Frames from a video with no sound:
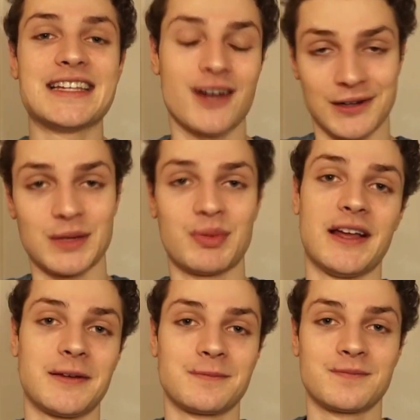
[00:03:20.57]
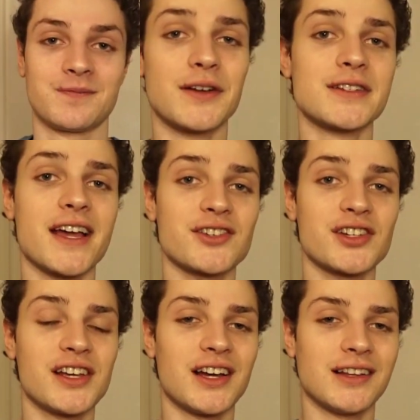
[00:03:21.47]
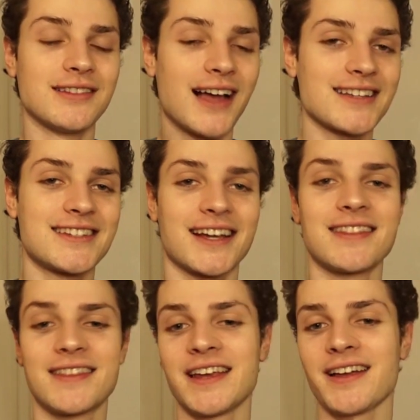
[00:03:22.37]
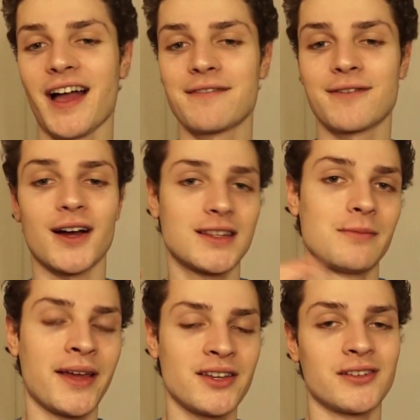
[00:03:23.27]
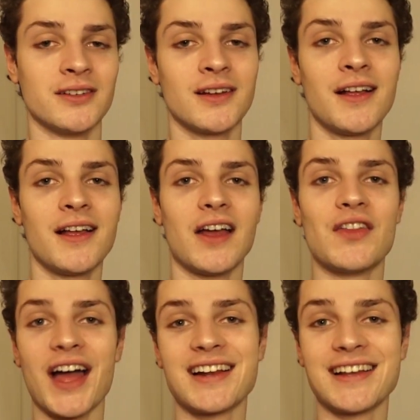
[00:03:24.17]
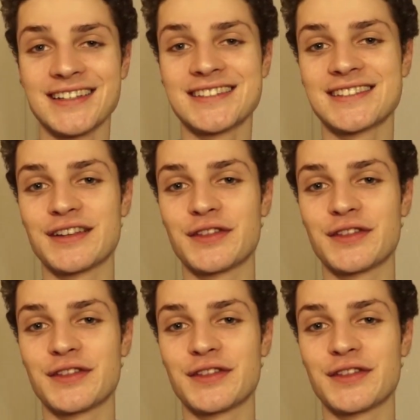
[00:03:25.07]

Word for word: is hard to play. There's actually a last second thing I forgot to mention, and that is